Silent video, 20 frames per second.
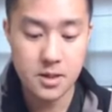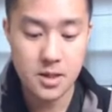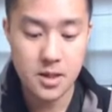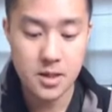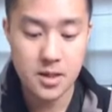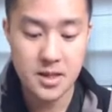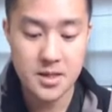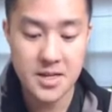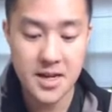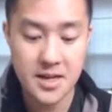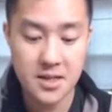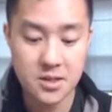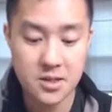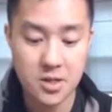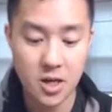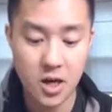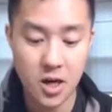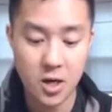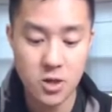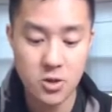this stack does
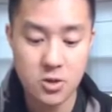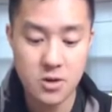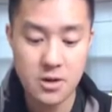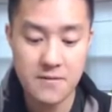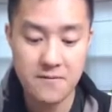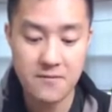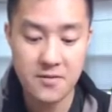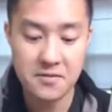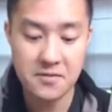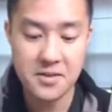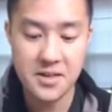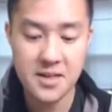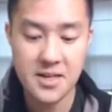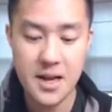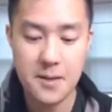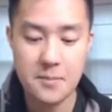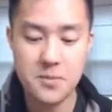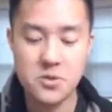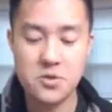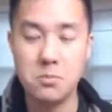150
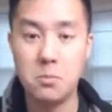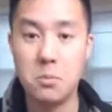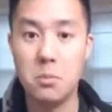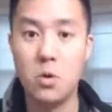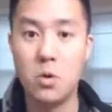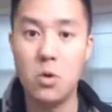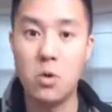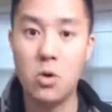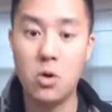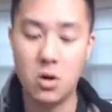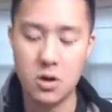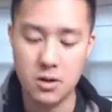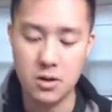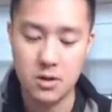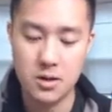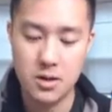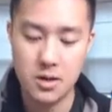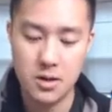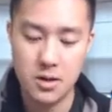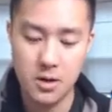damage more.
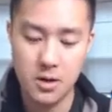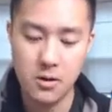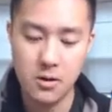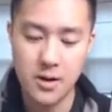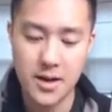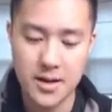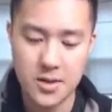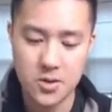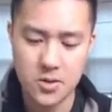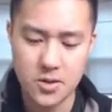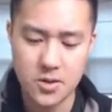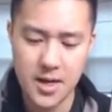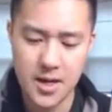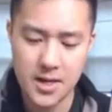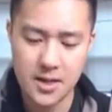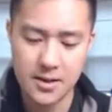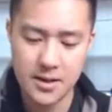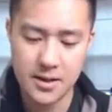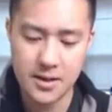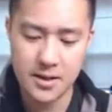Okay, so it's
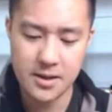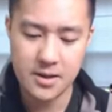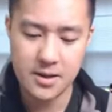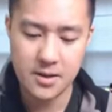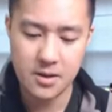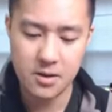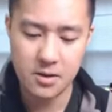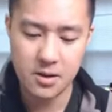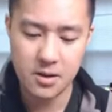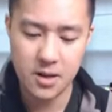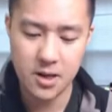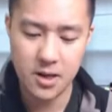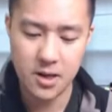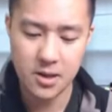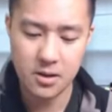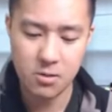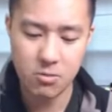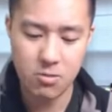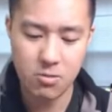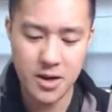kind of like uh,
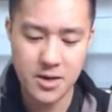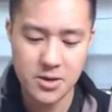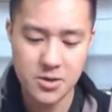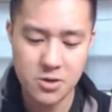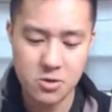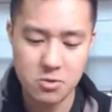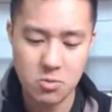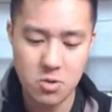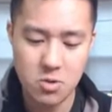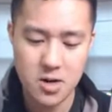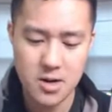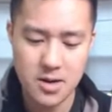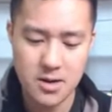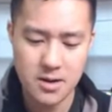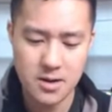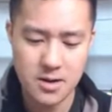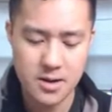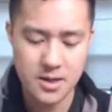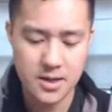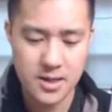the Raichu
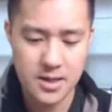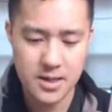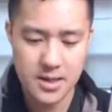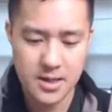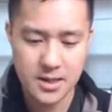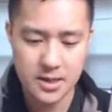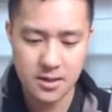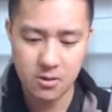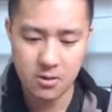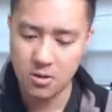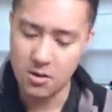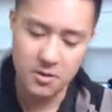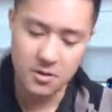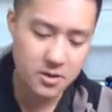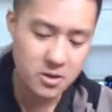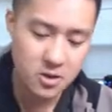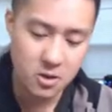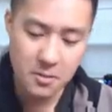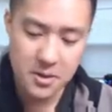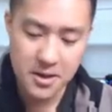one or
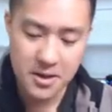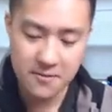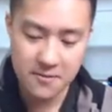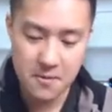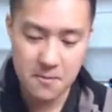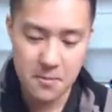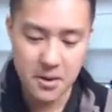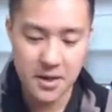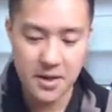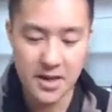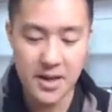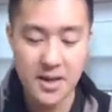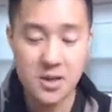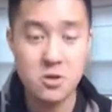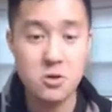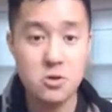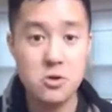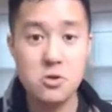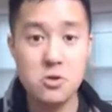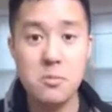it's a little bit different, but you can
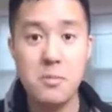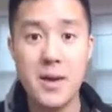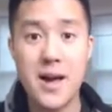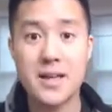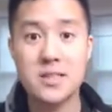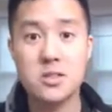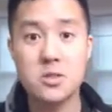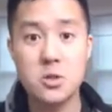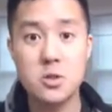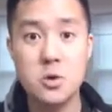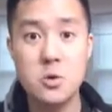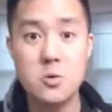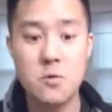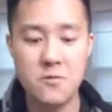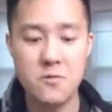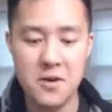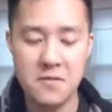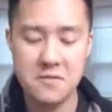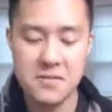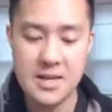do two, max
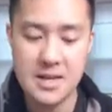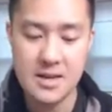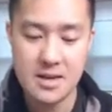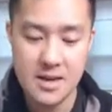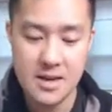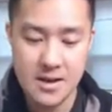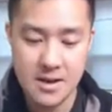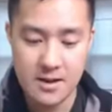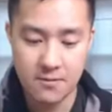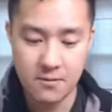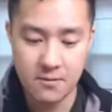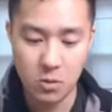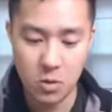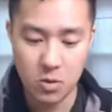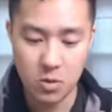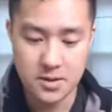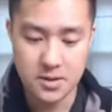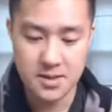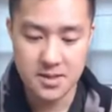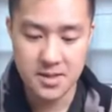250
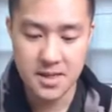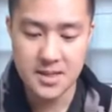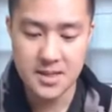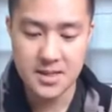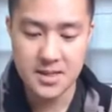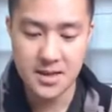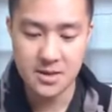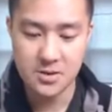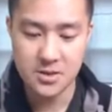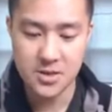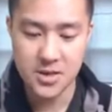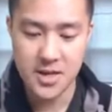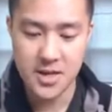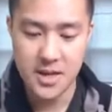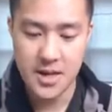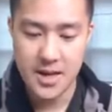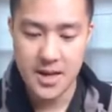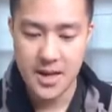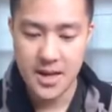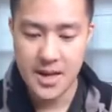for 6
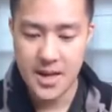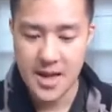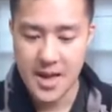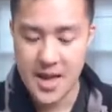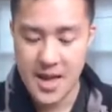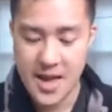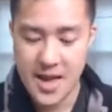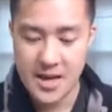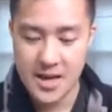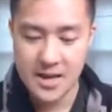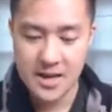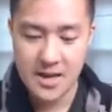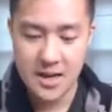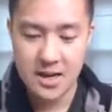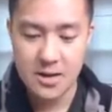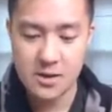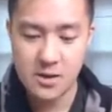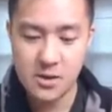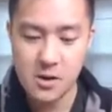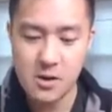energy. And,
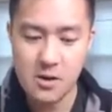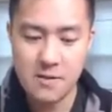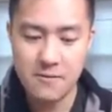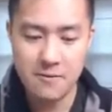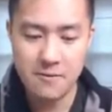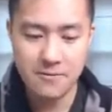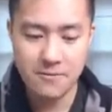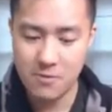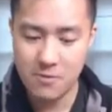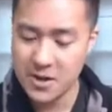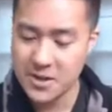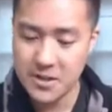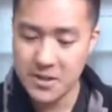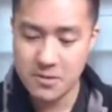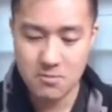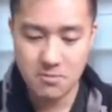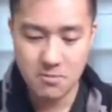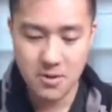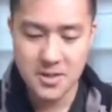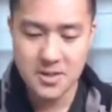uh, you know, if
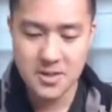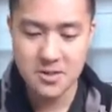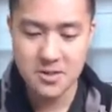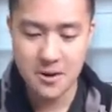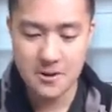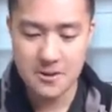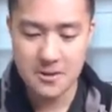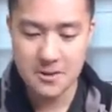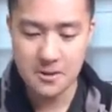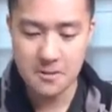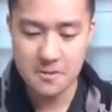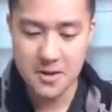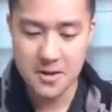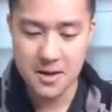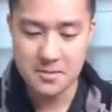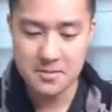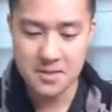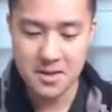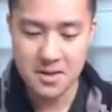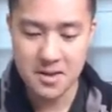Reshi, Reshi's still
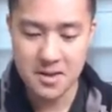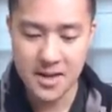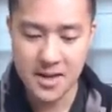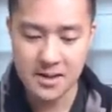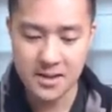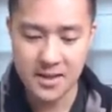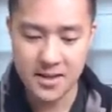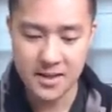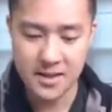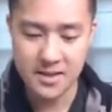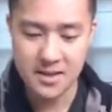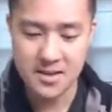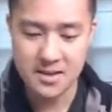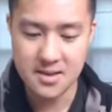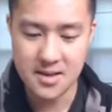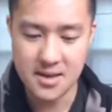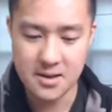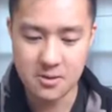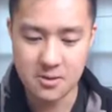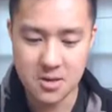becomes a thing, like, this
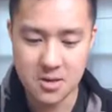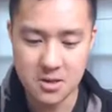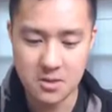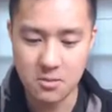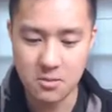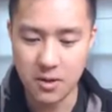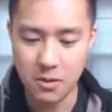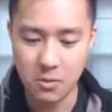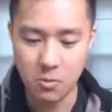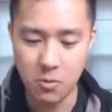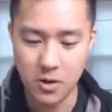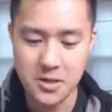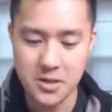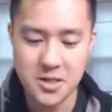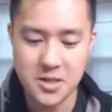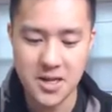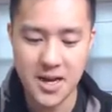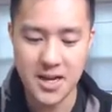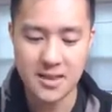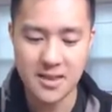thing will just, like,
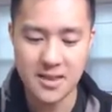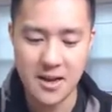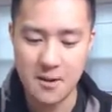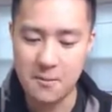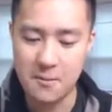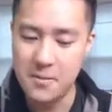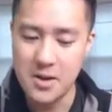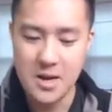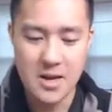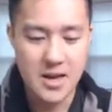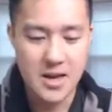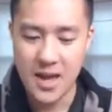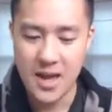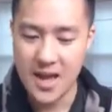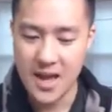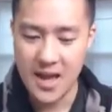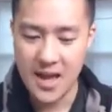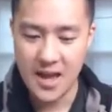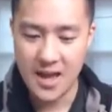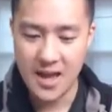one-shot them,
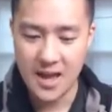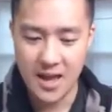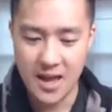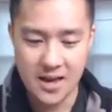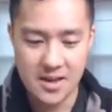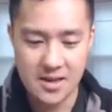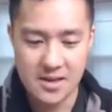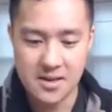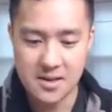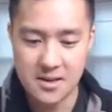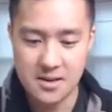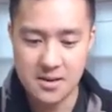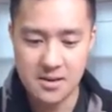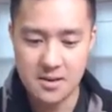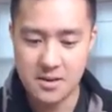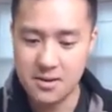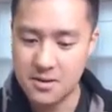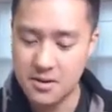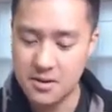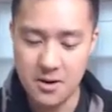and,
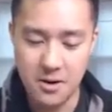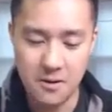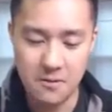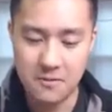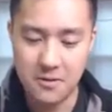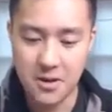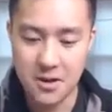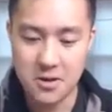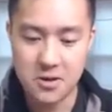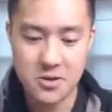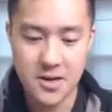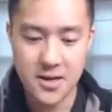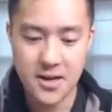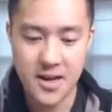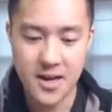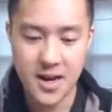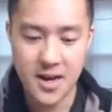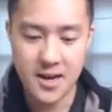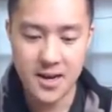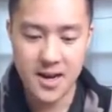you know, Flare Strike
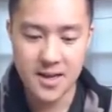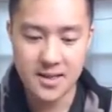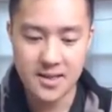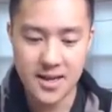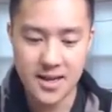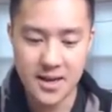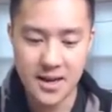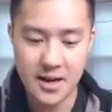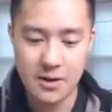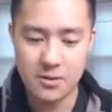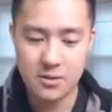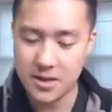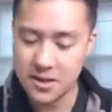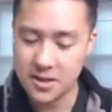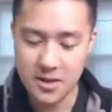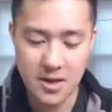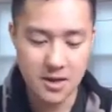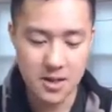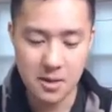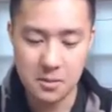can't knock that out, like,
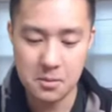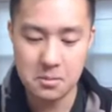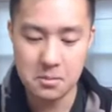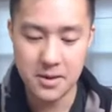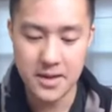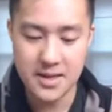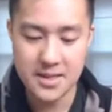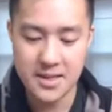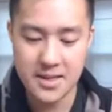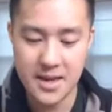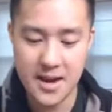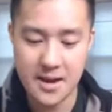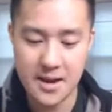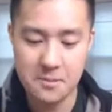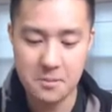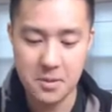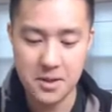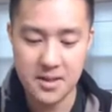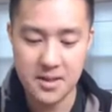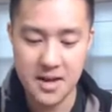yeah, Double Blaze
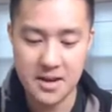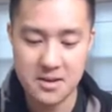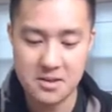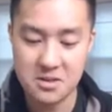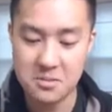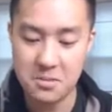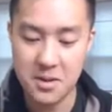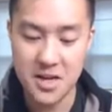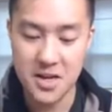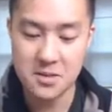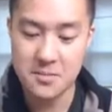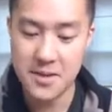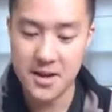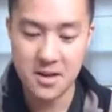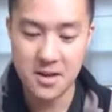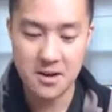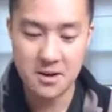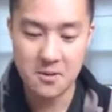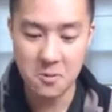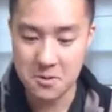can, but then Splash
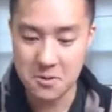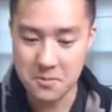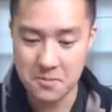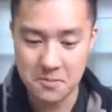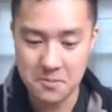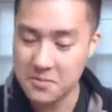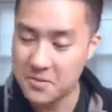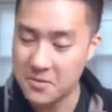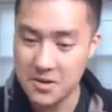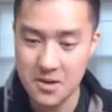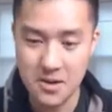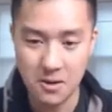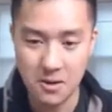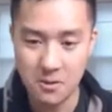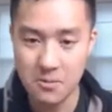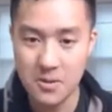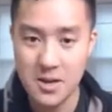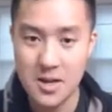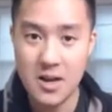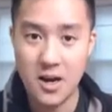Maker would, you
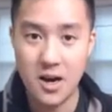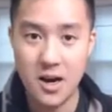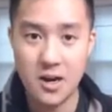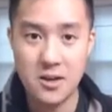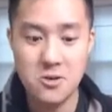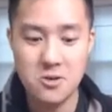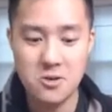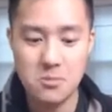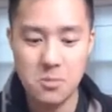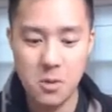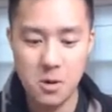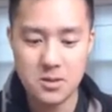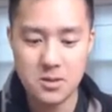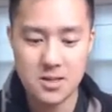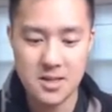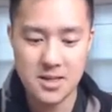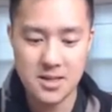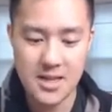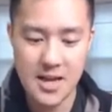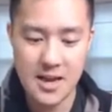know, undo most
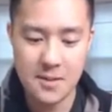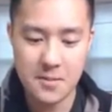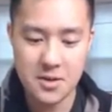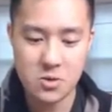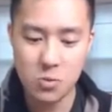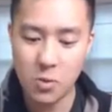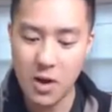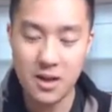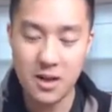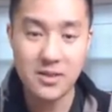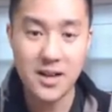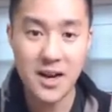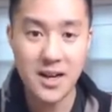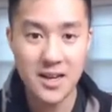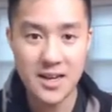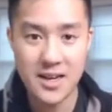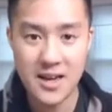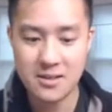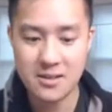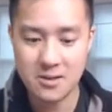of the damage while
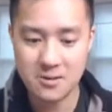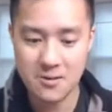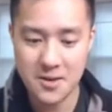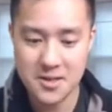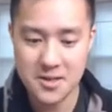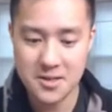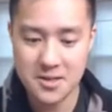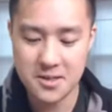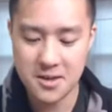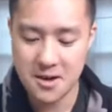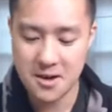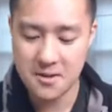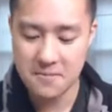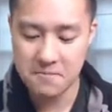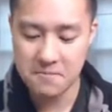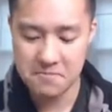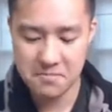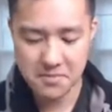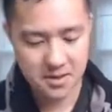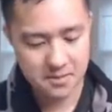knocking out the Reshi's
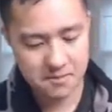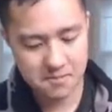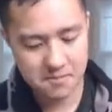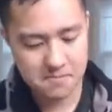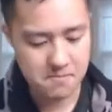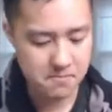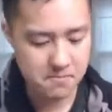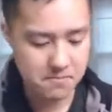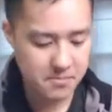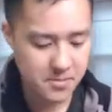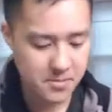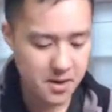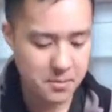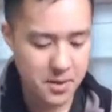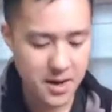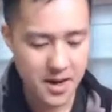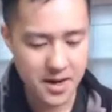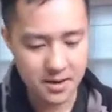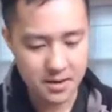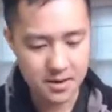Hmm, not
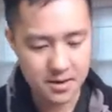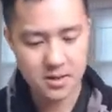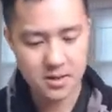bad.